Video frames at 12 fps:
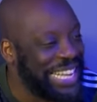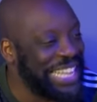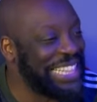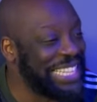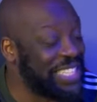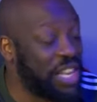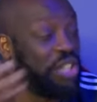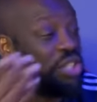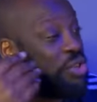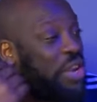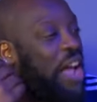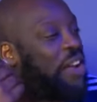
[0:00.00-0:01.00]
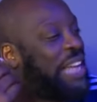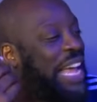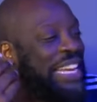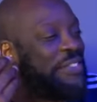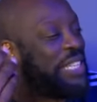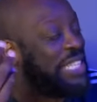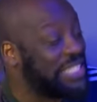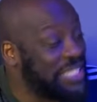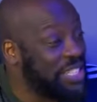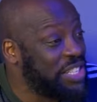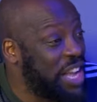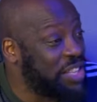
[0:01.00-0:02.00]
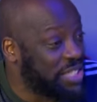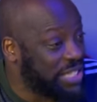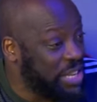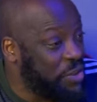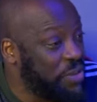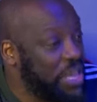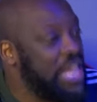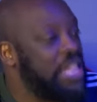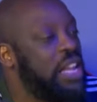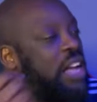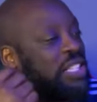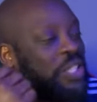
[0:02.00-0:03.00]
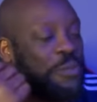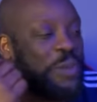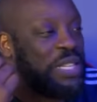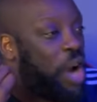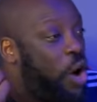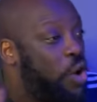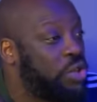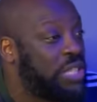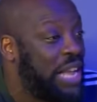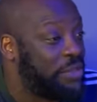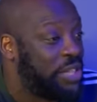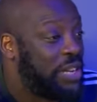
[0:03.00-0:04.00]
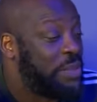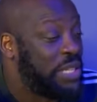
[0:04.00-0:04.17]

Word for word: this. Or uh, do y'all not even listen to y'allself? Y'all just spend did your you whole time trying to be